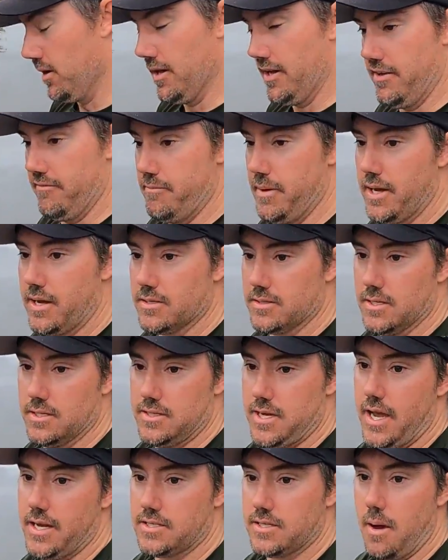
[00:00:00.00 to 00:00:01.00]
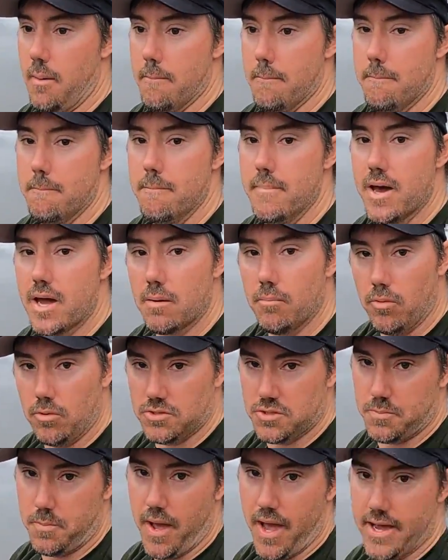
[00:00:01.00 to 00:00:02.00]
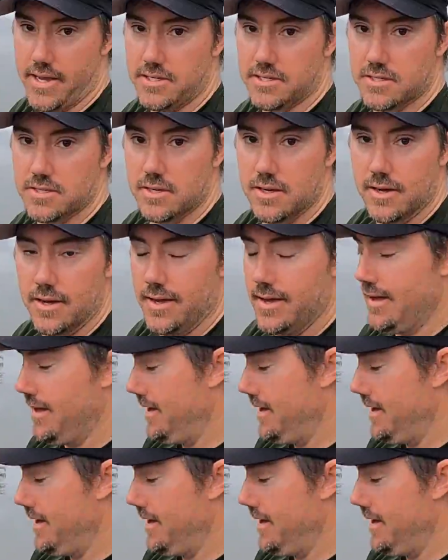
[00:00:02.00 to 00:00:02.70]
I believe, because it takes up minimal space,